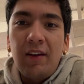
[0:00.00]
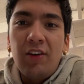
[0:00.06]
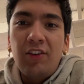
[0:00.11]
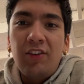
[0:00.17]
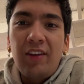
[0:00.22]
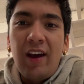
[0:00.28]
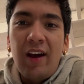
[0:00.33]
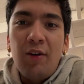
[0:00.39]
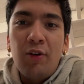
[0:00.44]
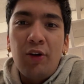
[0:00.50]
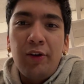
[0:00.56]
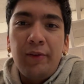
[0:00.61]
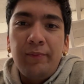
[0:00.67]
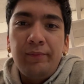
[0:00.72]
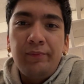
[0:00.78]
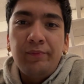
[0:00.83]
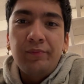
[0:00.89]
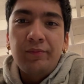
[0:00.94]
They're
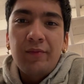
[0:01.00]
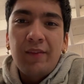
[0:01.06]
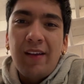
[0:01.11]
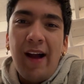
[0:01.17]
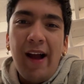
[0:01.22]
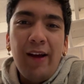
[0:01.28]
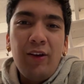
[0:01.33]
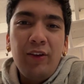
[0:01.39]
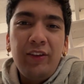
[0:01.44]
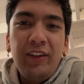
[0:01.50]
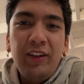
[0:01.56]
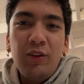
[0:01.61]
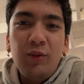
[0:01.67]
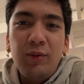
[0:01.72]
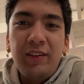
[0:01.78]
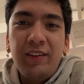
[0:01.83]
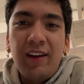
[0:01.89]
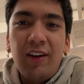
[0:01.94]
sour. I could
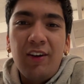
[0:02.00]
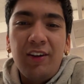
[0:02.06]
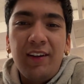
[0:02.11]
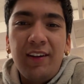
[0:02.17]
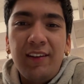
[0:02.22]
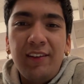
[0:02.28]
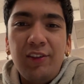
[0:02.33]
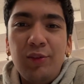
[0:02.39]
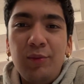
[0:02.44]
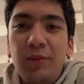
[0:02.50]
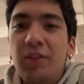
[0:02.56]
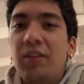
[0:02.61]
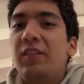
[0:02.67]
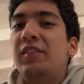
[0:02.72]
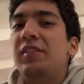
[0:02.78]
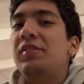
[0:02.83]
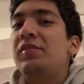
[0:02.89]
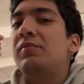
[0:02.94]
deal with sourness to be
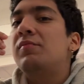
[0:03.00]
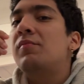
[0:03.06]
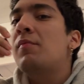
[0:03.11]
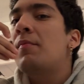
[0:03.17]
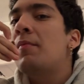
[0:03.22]
honest.